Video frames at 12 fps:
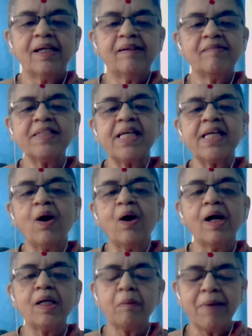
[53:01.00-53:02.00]
which are
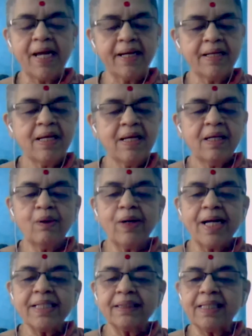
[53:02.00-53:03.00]
called by
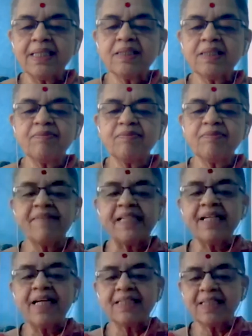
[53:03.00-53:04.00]
Lokayatas for the
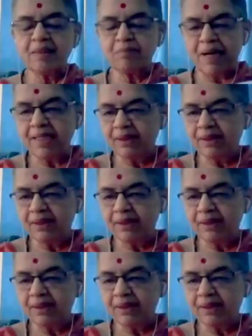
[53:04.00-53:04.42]
vaidikas as Banda